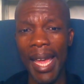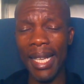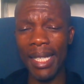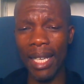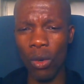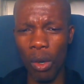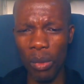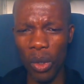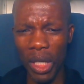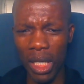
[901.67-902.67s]
as a
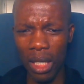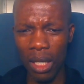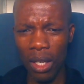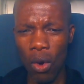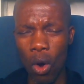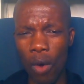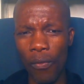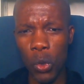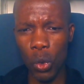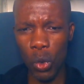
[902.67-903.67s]
community of
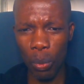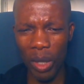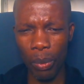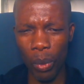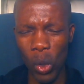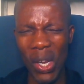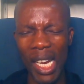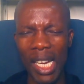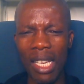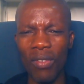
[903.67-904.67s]
Sotho people
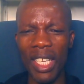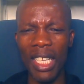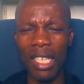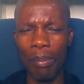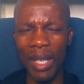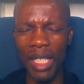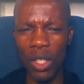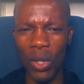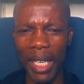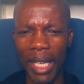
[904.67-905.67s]
living in a
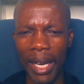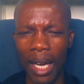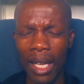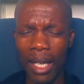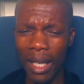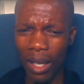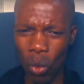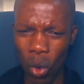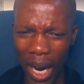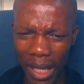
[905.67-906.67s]
particular area in
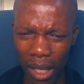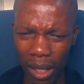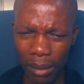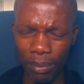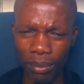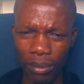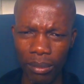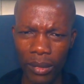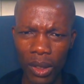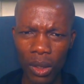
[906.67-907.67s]
Gwanda.
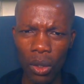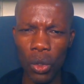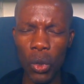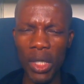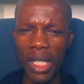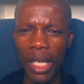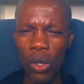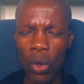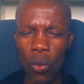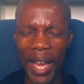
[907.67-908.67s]
To say,
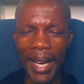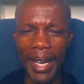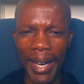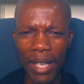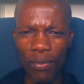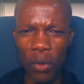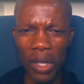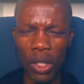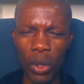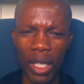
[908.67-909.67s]
we are grateful
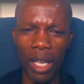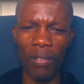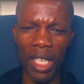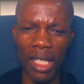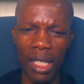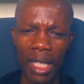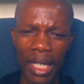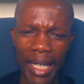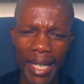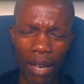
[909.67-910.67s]
that you gave us
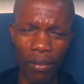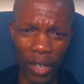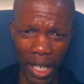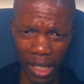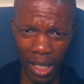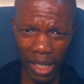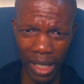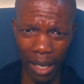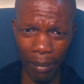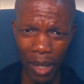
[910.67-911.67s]
enough rains this
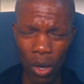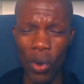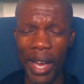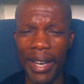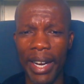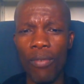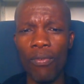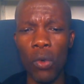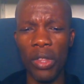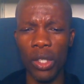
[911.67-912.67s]
time. We are
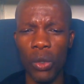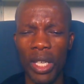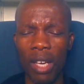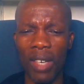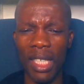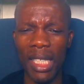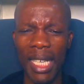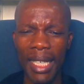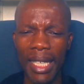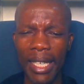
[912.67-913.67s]
grateful that you gave us
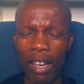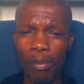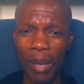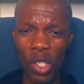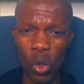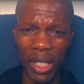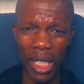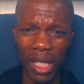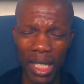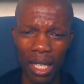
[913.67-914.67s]
enough
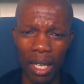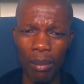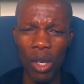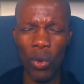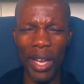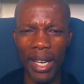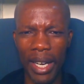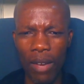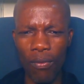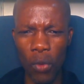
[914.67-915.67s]
masonja this time. We are
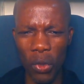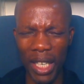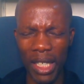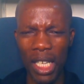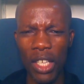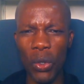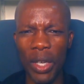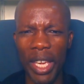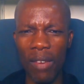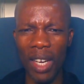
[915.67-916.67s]
grateful that you
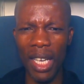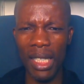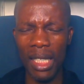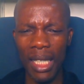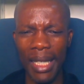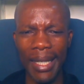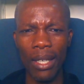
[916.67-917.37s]
gave us